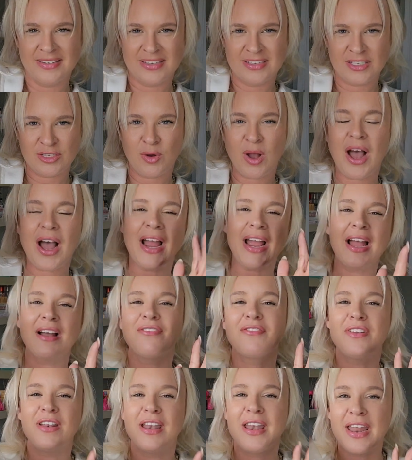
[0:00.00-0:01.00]
So I
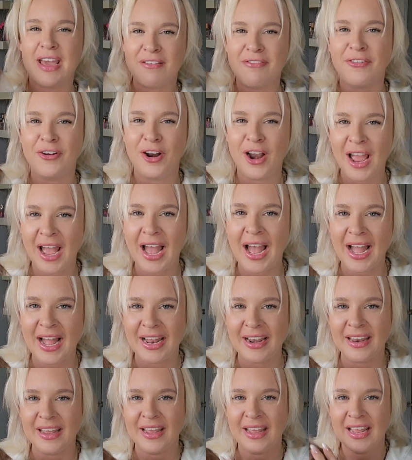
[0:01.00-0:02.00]
have never
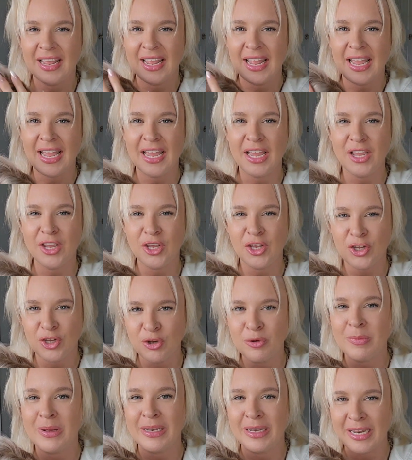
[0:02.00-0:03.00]
had a
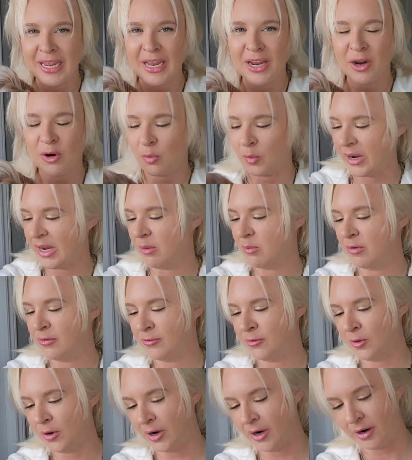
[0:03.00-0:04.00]
human hair wig
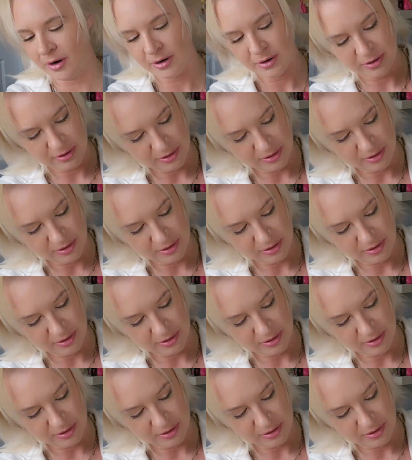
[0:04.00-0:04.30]
before.